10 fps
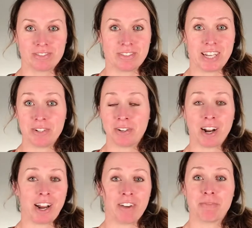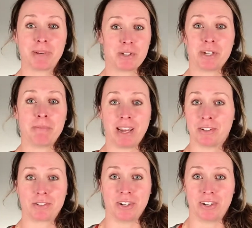They do not have pitching
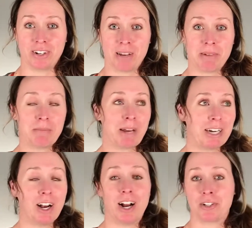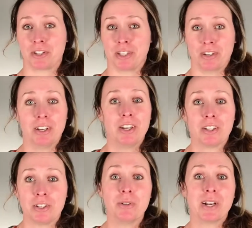mastered. I mean, my gosh, the
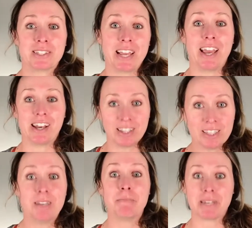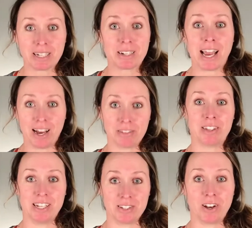USA Olympic
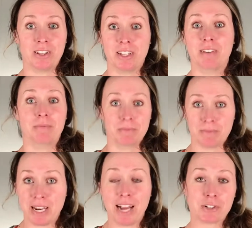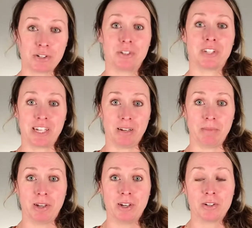athletes on the national
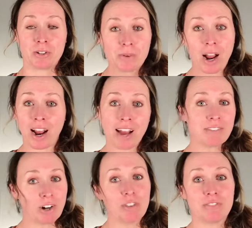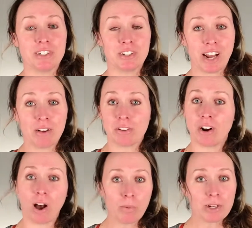team do not have it all figured out.
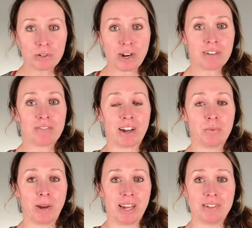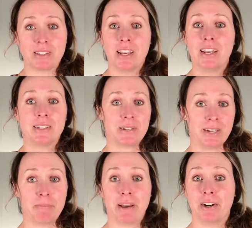They're always trying to find ways to
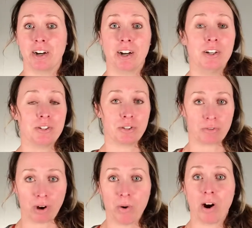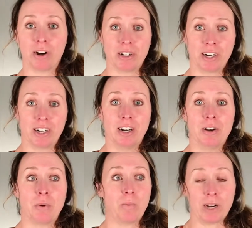get better, to throw harder.
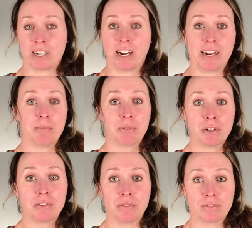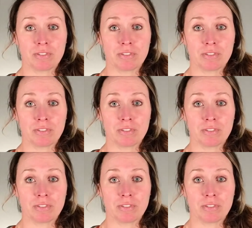Where can I improve?